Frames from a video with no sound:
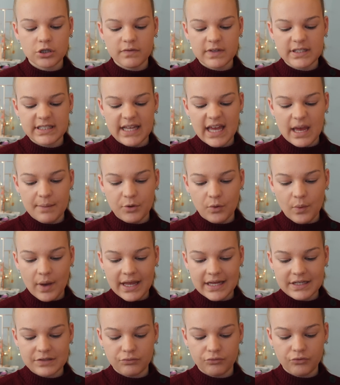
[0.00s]
Obviously
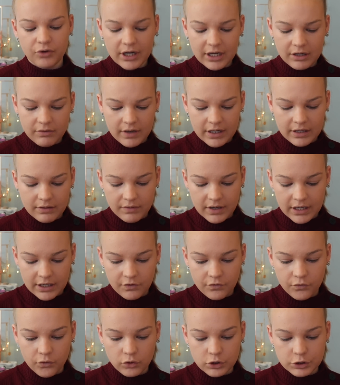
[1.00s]
MUA is really
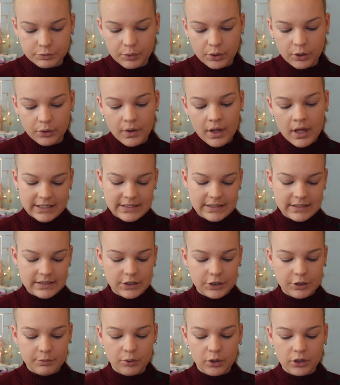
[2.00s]
affordable. This is
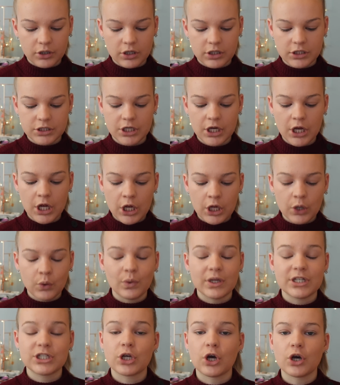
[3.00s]
another product
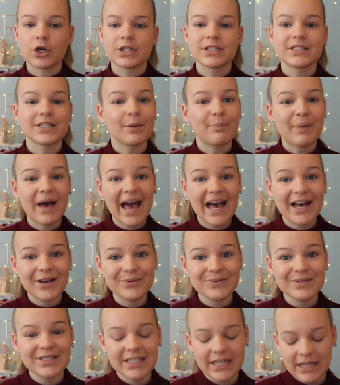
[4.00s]
which cost
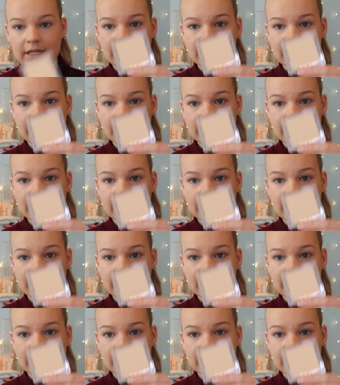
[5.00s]
£1.